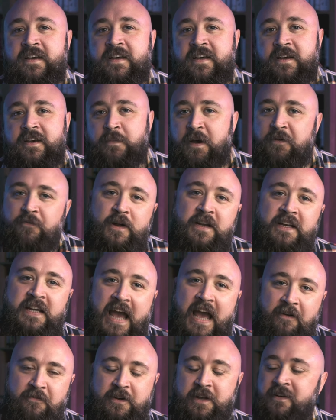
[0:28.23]
My friend
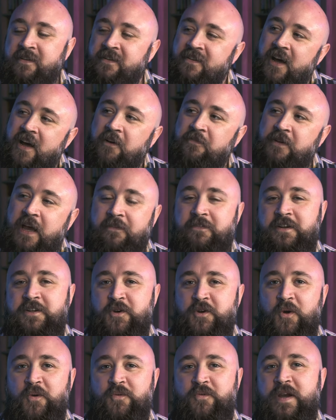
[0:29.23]
Kevin of Kevin
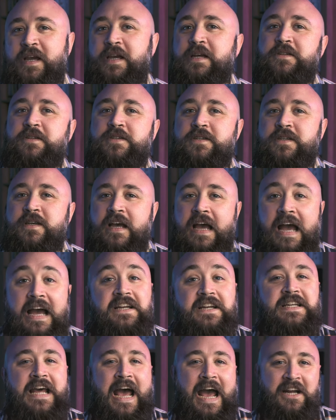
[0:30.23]
Towle Reads
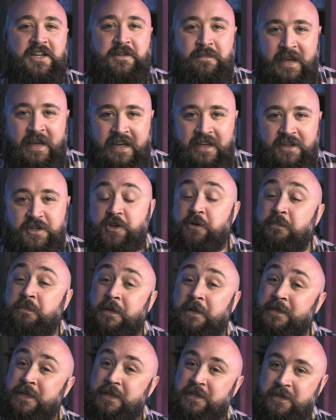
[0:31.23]
had tagged me to
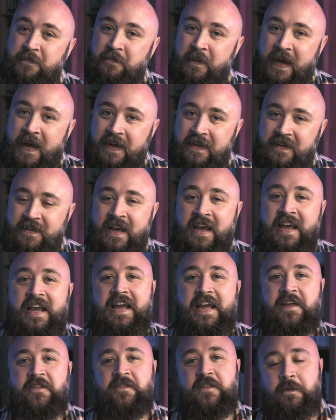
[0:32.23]
participate
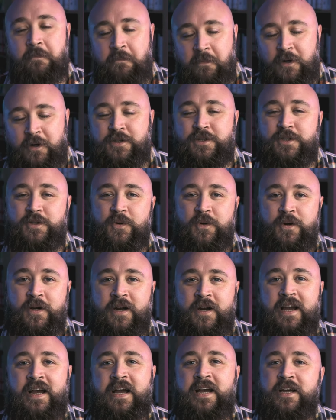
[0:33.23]
in the
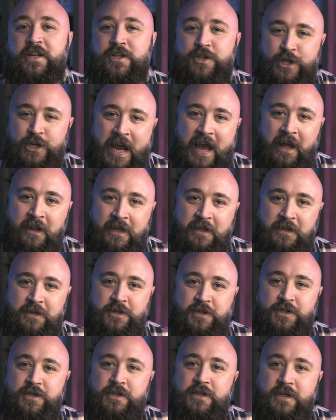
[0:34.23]
bookstore
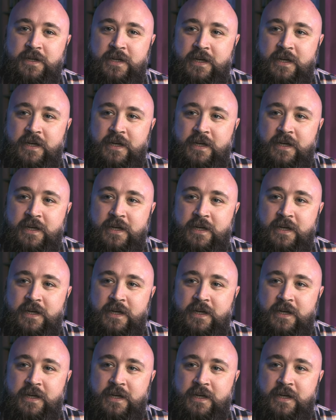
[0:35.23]
challenge.